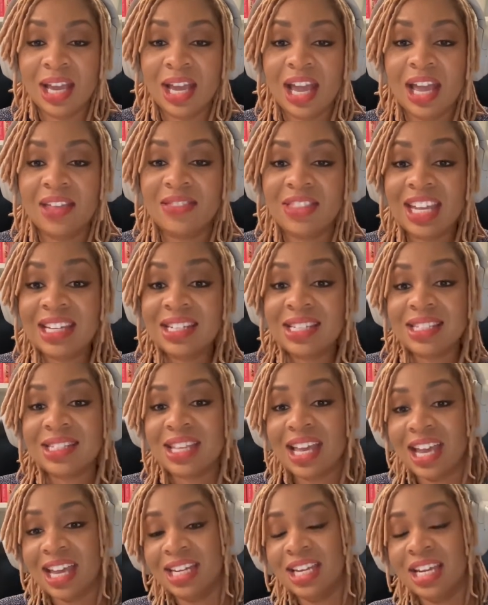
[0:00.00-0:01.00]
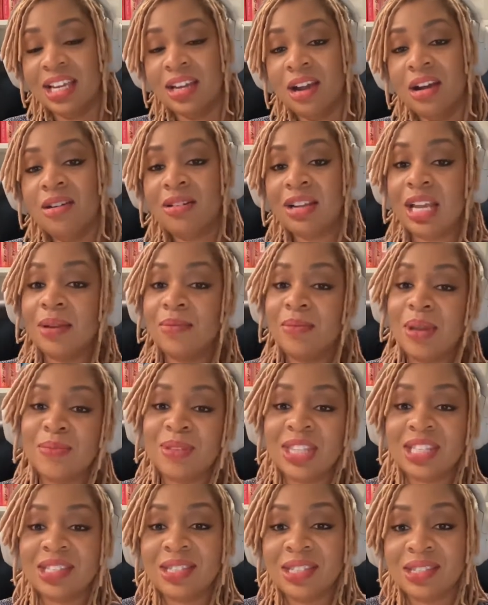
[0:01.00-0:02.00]
And then deciding, okay, maybe
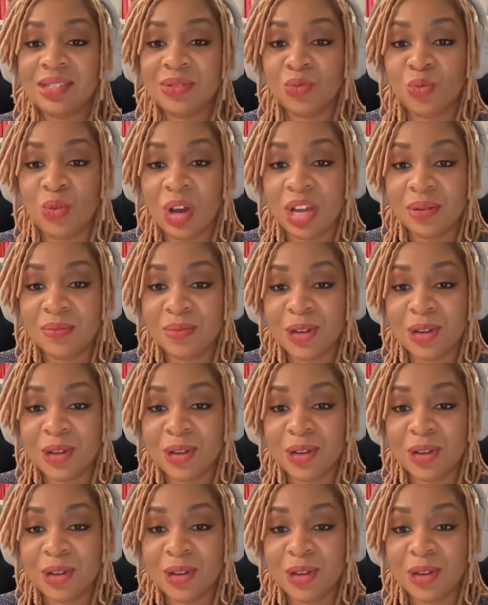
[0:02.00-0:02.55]
this isn't one